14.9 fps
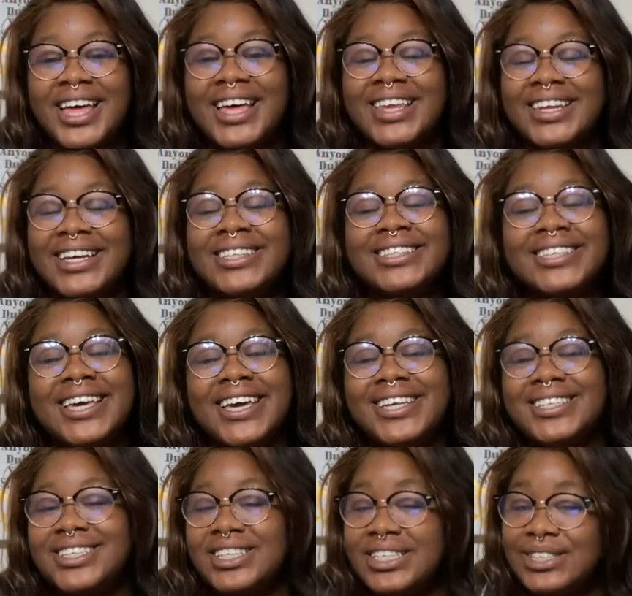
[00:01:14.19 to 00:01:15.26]
let's get
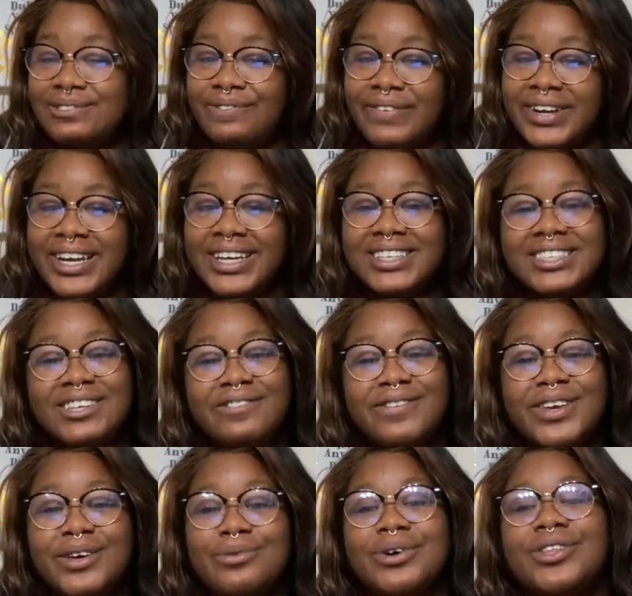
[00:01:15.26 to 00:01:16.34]
into this fun
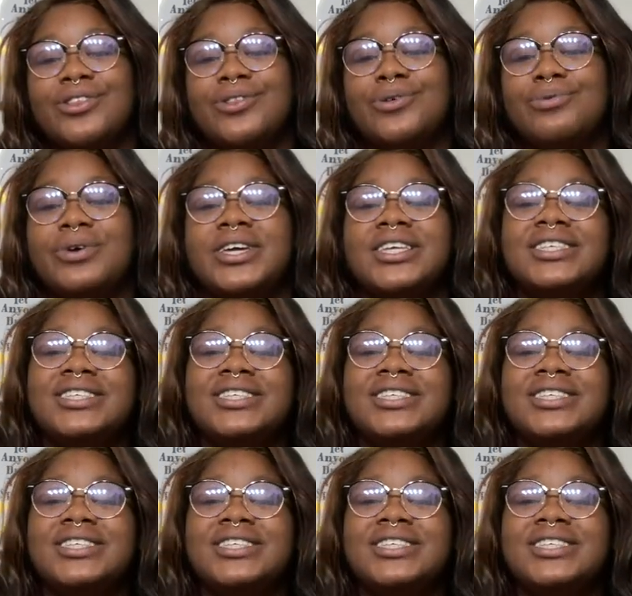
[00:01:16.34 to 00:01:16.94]
activity with Luis.